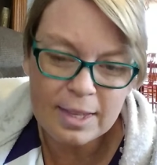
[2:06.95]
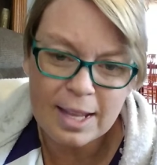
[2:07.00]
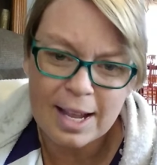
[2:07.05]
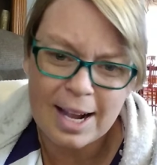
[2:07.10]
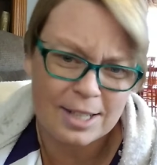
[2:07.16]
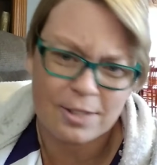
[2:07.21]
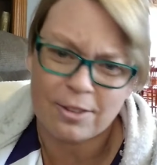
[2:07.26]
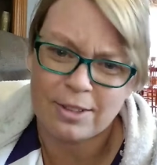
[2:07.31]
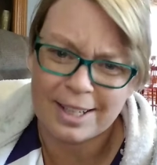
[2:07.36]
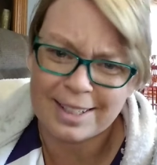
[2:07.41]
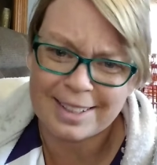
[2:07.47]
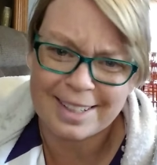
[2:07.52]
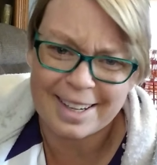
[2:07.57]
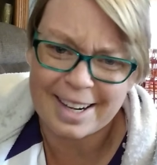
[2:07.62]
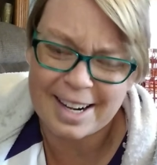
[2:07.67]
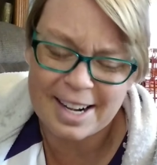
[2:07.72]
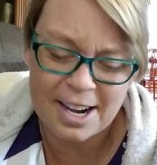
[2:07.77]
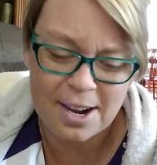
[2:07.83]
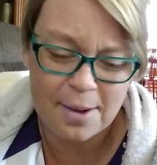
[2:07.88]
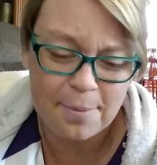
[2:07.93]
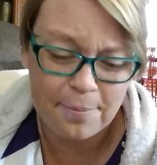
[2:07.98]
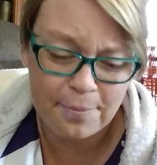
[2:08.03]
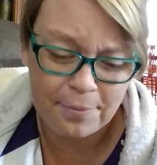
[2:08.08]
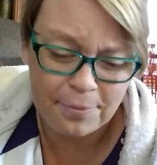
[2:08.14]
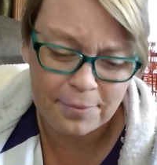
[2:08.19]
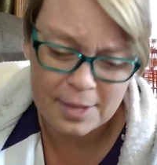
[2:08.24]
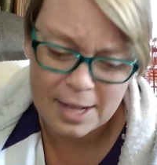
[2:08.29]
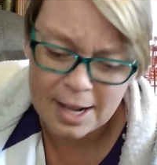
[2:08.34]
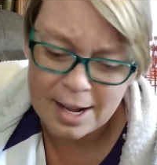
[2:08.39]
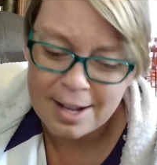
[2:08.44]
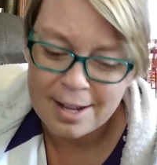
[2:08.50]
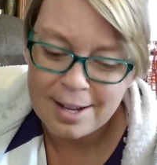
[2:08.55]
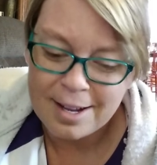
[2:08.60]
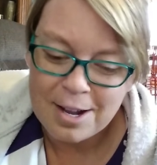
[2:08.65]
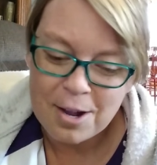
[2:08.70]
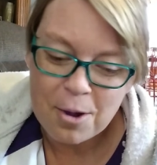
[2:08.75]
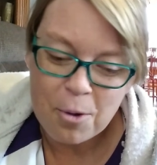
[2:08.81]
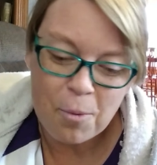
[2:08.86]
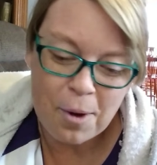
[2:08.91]
I don't like that idea.
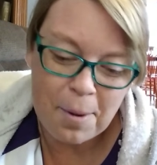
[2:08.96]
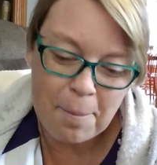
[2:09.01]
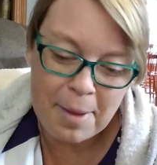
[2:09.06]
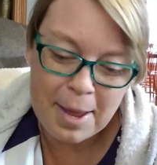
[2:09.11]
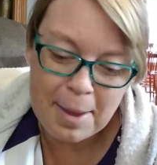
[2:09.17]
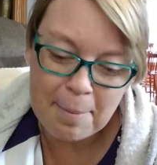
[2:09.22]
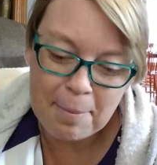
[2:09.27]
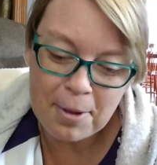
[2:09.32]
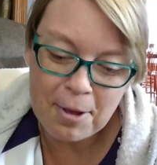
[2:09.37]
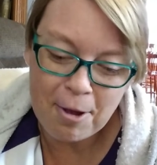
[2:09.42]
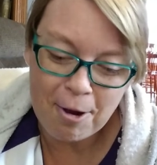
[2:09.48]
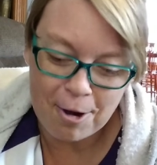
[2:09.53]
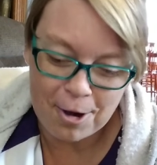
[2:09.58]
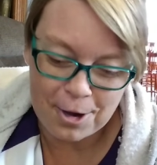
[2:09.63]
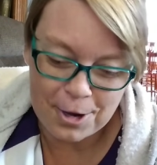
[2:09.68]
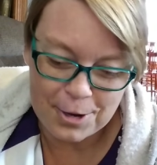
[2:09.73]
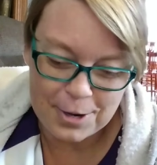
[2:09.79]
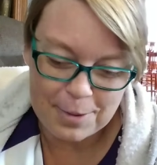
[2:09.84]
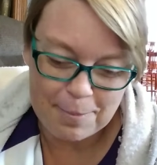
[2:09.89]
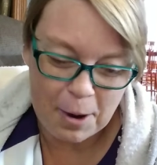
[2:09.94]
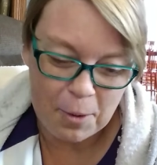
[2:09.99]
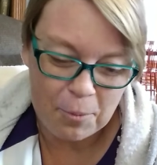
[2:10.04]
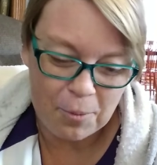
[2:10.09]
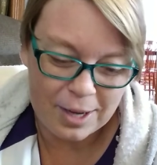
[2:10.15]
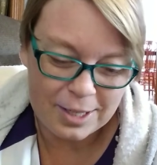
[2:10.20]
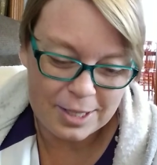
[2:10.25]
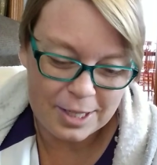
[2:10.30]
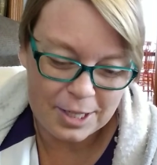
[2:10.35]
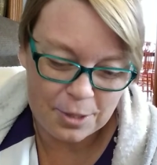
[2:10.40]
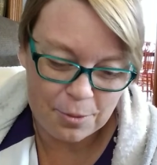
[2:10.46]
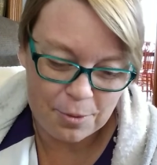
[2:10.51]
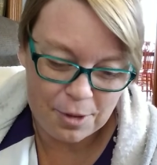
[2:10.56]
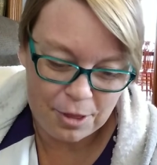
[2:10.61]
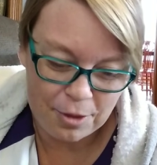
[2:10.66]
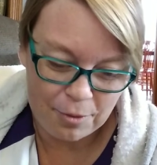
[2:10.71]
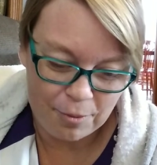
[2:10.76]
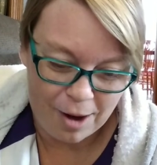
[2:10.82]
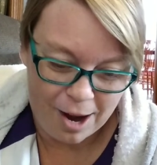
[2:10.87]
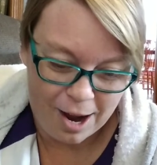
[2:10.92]
When people argued about what to do with
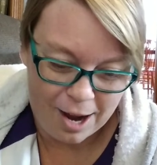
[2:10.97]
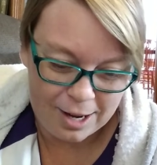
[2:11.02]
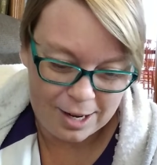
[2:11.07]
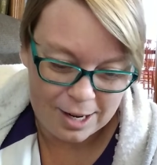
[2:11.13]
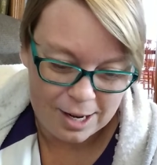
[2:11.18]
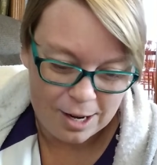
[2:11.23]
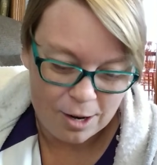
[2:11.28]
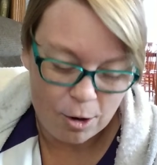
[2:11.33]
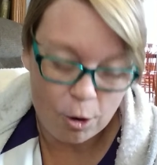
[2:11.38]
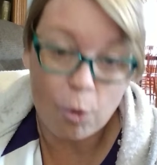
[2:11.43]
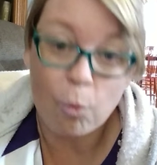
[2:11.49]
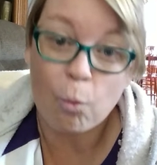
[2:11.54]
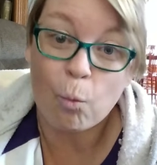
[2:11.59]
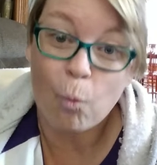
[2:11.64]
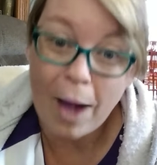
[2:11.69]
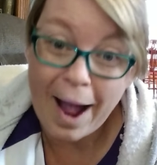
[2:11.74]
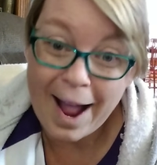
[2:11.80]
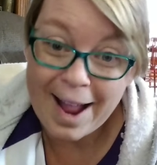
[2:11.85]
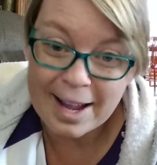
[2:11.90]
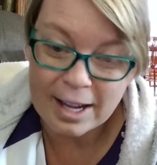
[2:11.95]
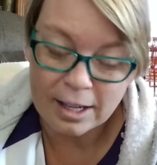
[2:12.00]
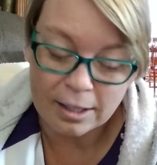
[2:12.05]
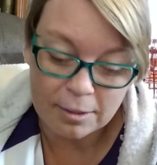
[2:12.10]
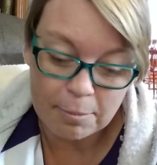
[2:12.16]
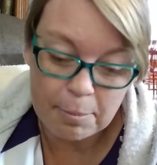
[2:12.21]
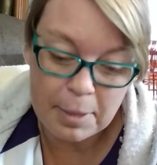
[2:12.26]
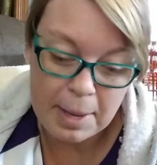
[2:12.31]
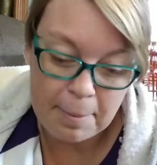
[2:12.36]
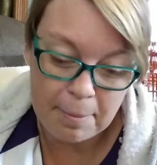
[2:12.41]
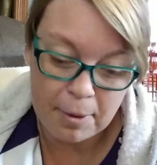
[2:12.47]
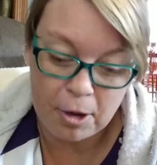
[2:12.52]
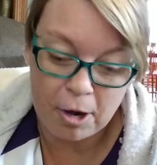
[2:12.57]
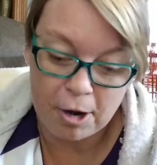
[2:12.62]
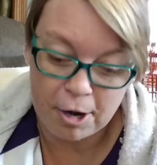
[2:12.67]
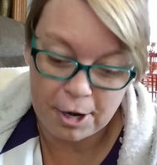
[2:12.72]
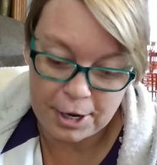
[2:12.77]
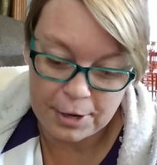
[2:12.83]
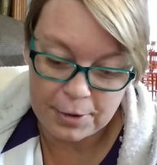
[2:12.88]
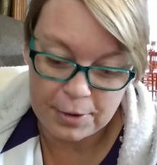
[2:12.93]
the rock, or while people
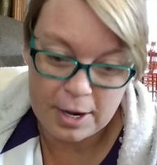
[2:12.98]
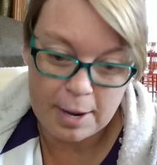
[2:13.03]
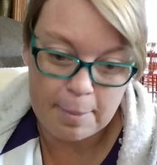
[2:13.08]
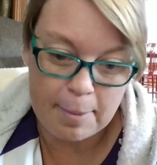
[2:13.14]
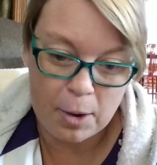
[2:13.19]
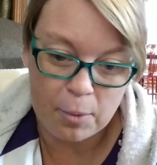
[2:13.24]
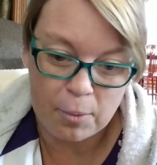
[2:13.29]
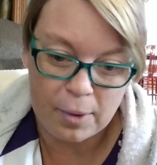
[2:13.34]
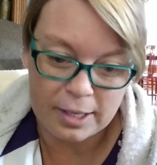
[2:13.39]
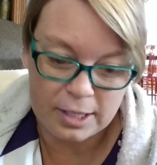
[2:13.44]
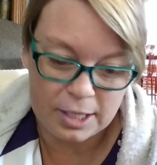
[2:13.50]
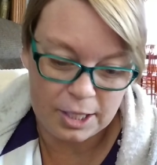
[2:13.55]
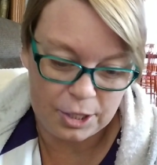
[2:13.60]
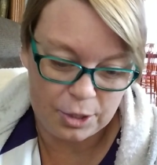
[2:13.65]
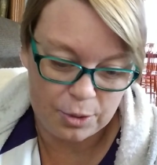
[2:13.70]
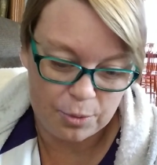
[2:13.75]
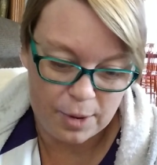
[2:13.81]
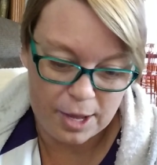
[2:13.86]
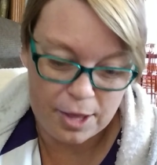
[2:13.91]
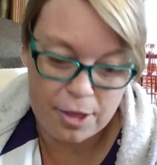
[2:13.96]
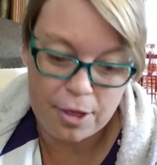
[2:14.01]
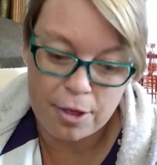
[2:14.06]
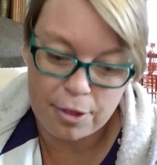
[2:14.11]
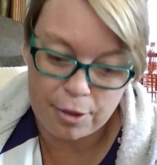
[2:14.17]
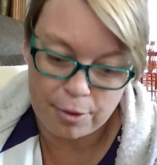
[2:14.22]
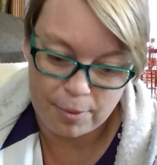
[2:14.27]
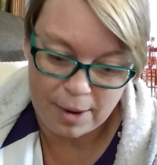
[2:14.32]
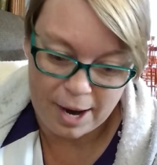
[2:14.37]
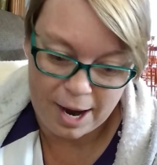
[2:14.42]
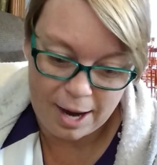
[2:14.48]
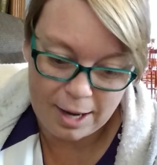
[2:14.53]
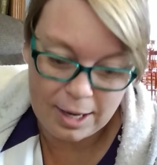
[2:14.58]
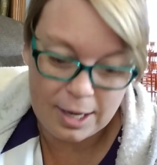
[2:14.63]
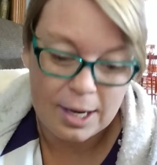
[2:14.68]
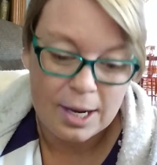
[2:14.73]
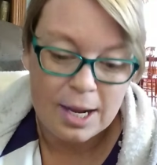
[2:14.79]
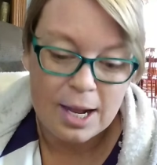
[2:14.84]
argued about what to do with the rock,